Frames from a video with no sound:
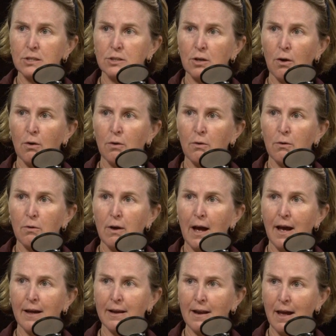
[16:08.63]
So
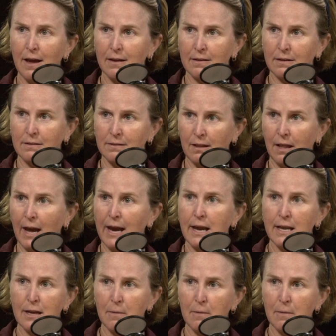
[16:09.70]
a client,